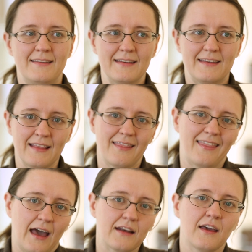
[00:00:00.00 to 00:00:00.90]
To
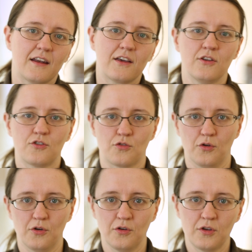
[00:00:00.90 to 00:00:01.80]
get that kind of
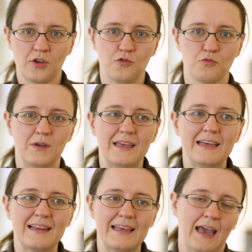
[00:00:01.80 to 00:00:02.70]
control, you
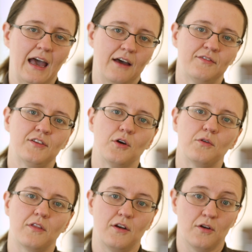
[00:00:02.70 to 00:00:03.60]
really have to go to the